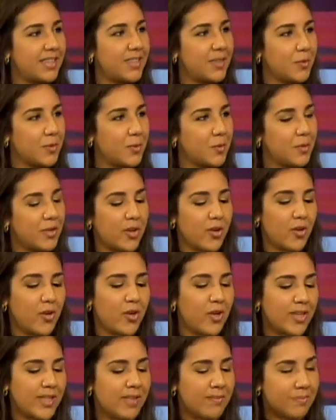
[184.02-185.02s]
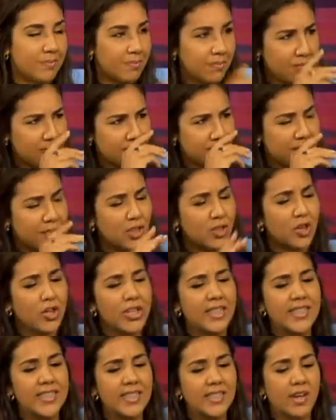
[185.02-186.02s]
So, you could,
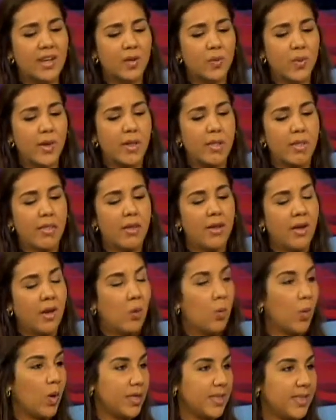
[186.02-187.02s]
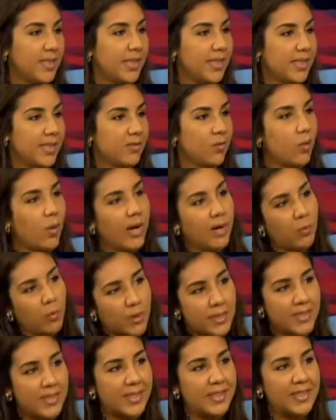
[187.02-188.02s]
start with one slice of white,
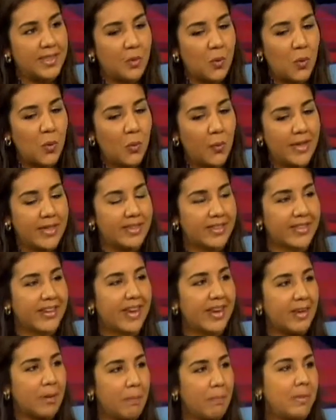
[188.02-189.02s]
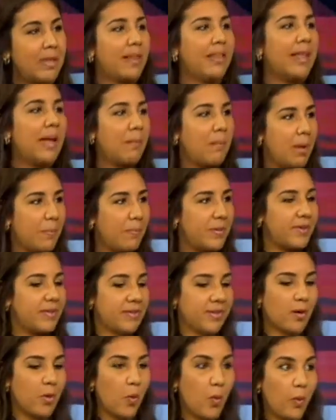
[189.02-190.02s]
one slice of whole wheat, and kind of build them up
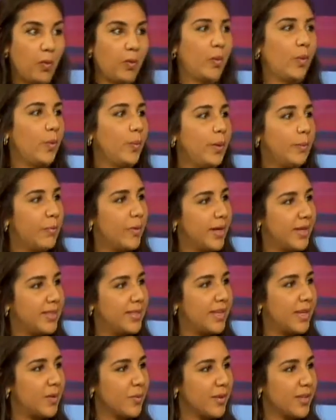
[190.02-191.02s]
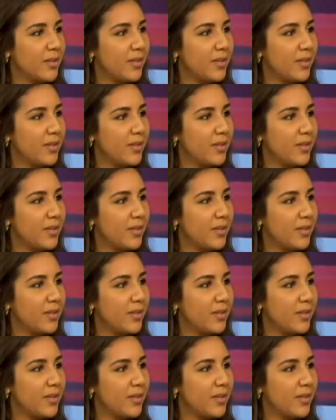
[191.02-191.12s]
into a whole wheat bread sandwich.